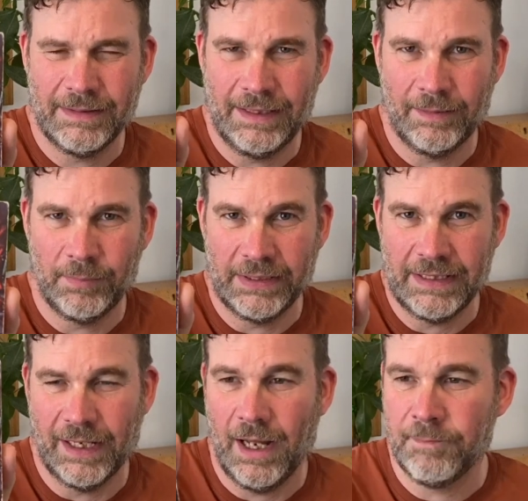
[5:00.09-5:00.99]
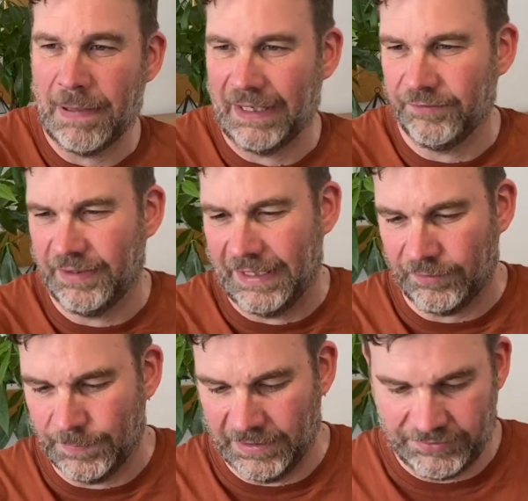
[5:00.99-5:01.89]
Um, but yeah, Unbalanced
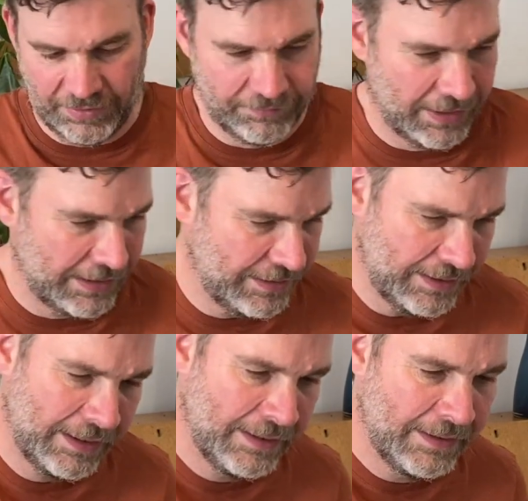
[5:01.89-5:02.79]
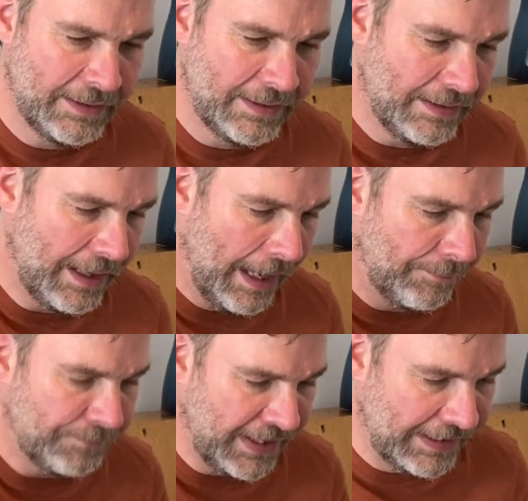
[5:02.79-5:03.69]
Acts by Jeff Rains.
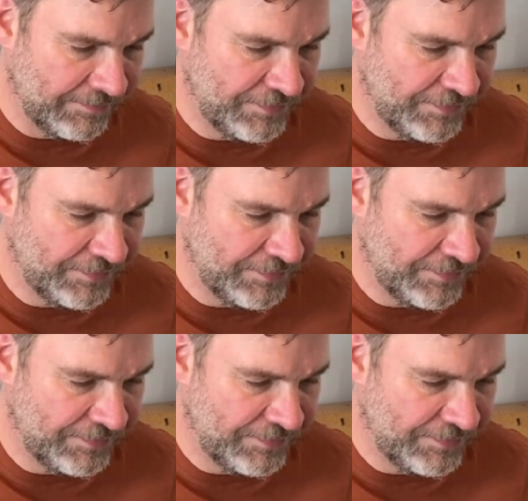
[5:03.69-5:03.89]
Um, and then